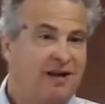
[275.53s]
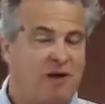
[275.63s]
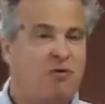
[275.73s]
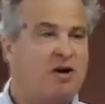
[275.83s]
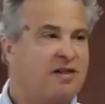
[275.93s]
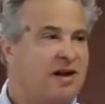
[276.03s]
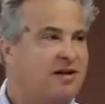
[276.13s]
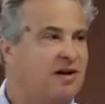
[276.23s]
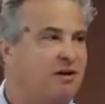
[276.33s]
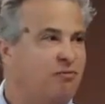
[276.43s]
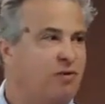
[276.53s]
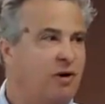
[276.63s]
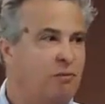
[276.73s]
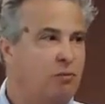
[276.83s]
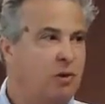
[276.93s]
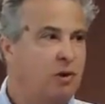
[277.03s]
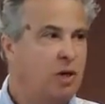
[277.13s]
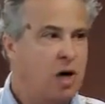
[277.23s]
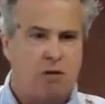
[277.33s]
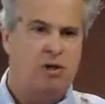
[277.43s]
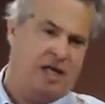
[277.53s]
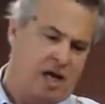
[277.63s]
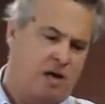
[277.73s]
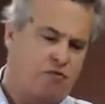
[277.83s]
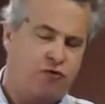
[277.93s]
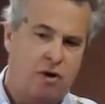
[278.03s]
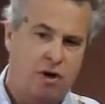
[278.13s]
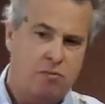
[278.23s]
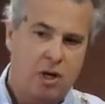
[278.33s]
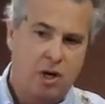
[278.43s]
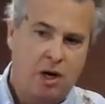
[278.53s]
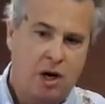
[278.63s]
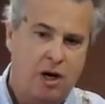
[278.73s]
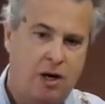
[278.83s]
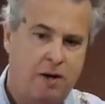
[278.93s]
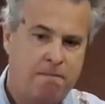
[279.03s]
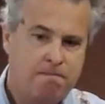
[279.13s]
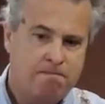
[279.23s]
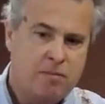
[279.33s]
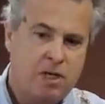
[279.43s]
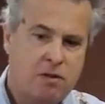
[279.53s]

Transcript: And where did that come from? Oh, well, it came from um,